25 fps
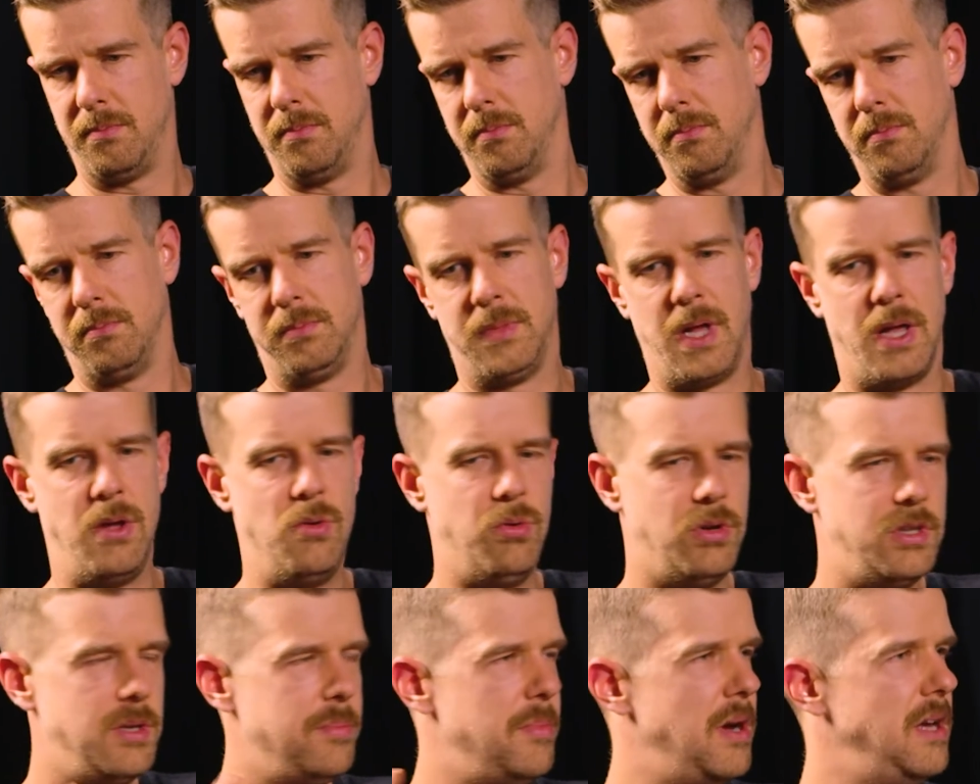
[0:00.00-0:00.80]
the
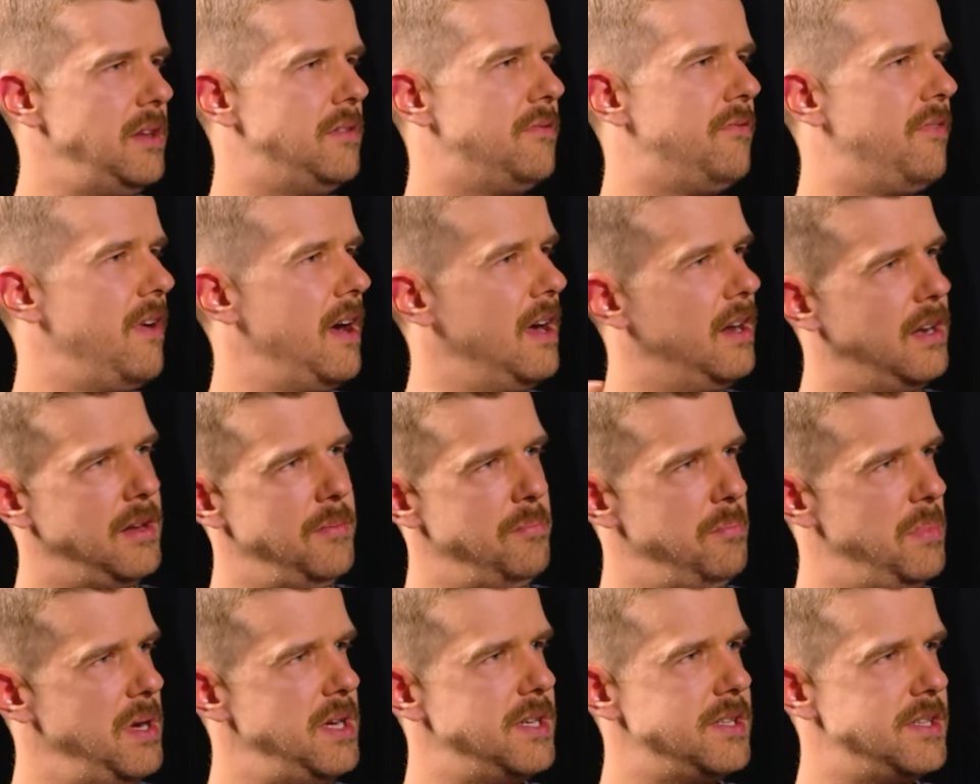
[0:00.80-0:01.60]
ultimate fail
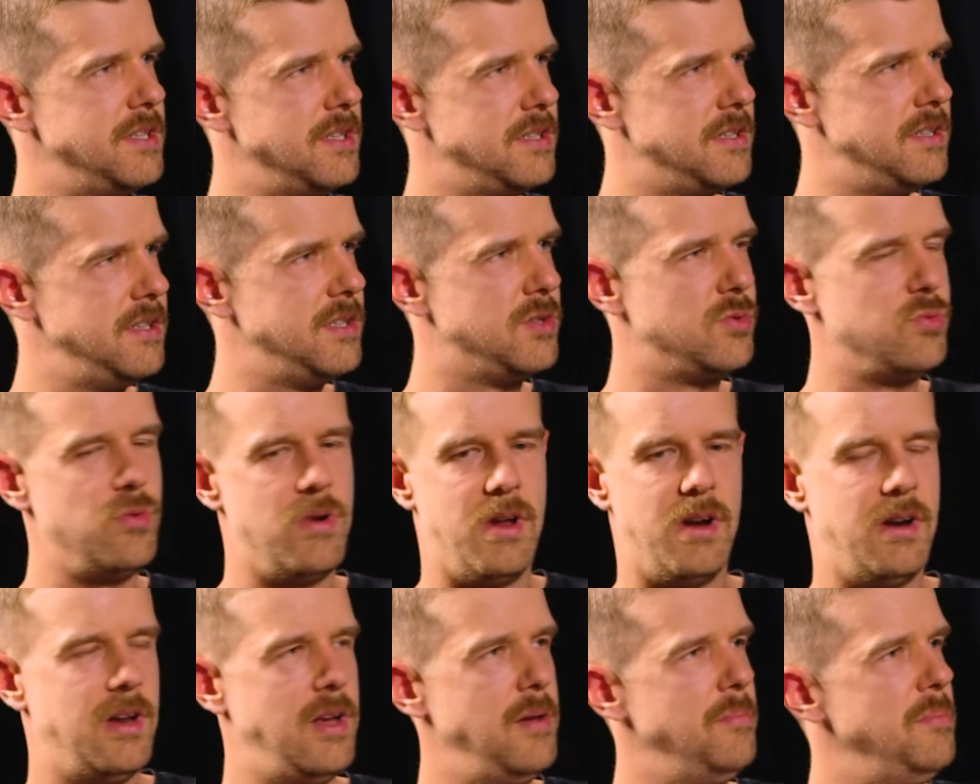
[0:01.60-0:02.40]
in business, it's
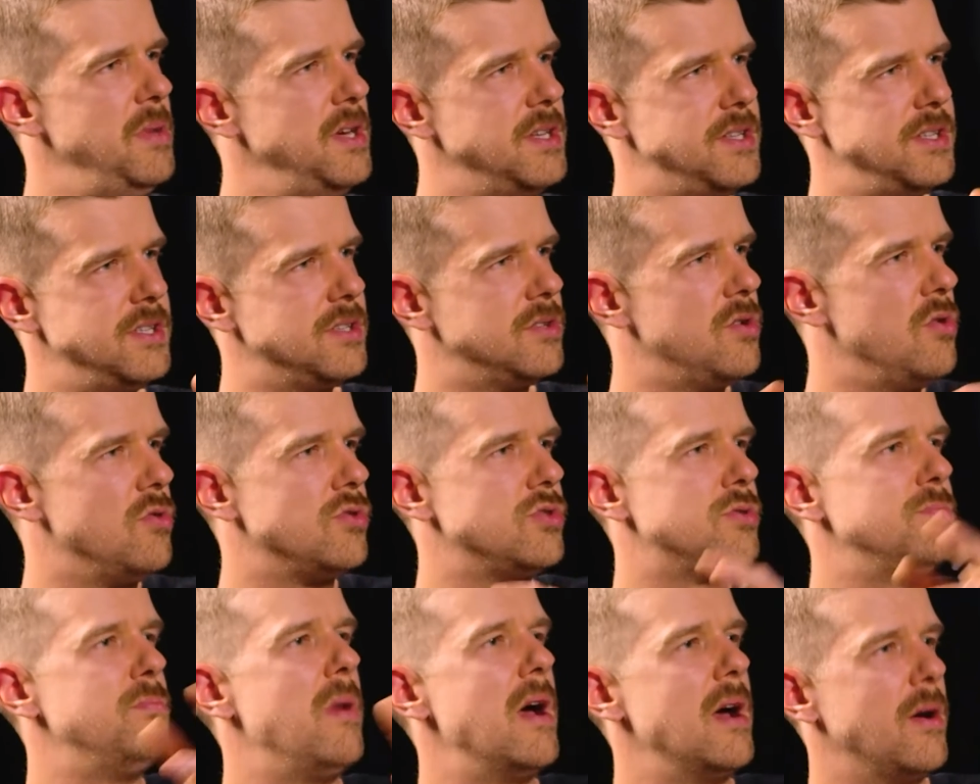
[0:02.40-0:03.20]
when a business
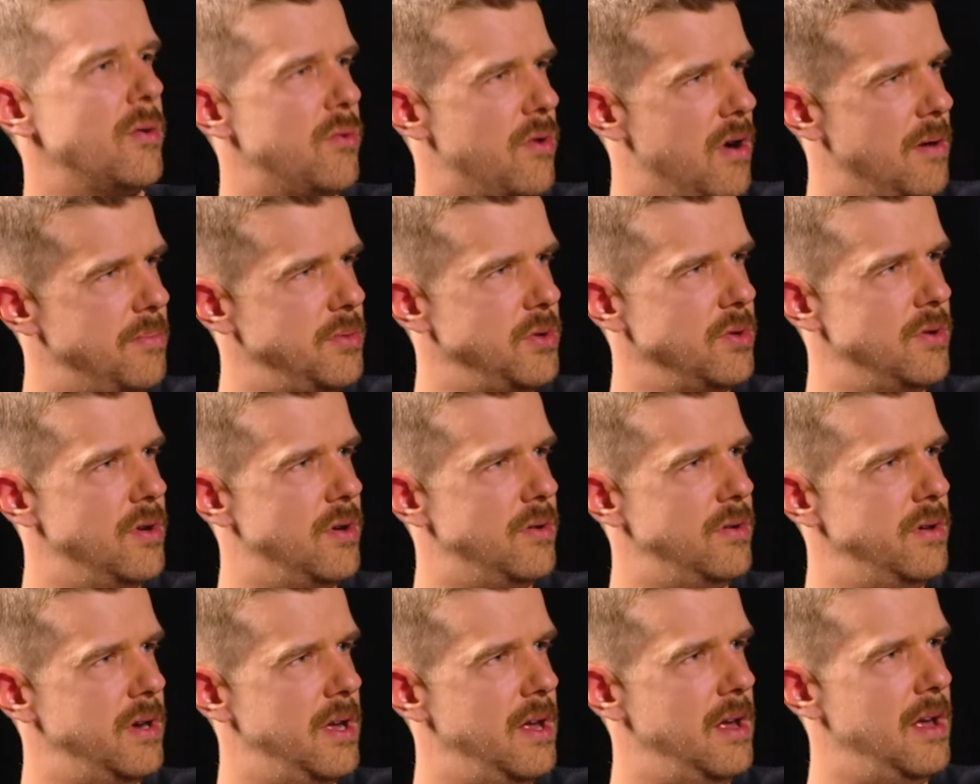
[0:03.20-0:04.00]
goes bankrupt, you
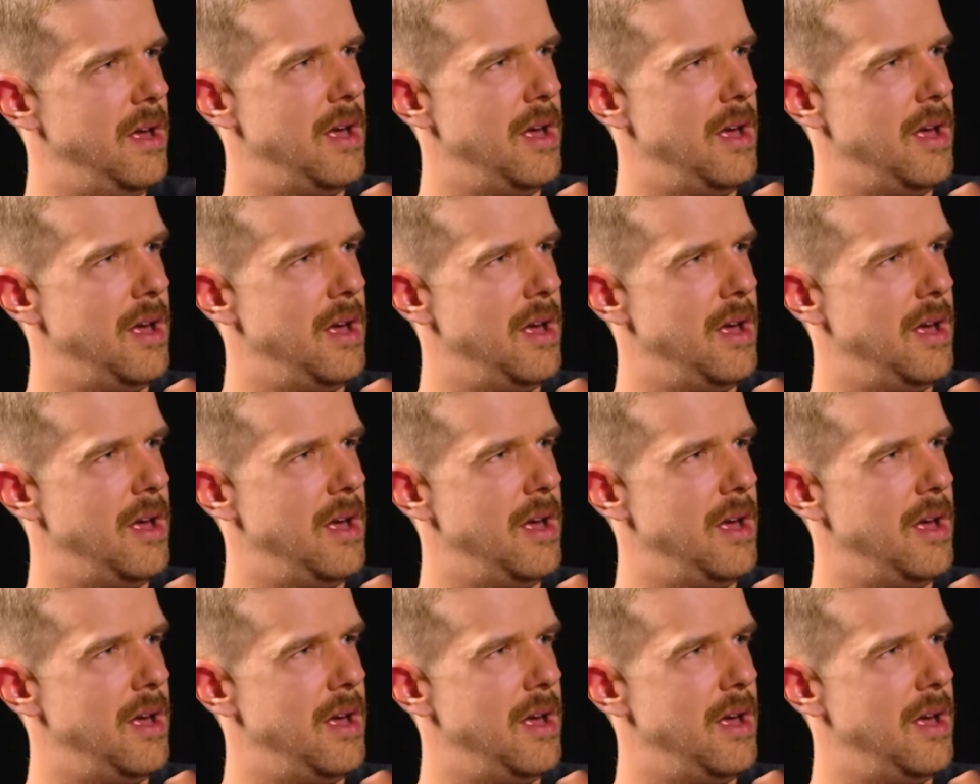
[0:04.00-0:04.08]
know.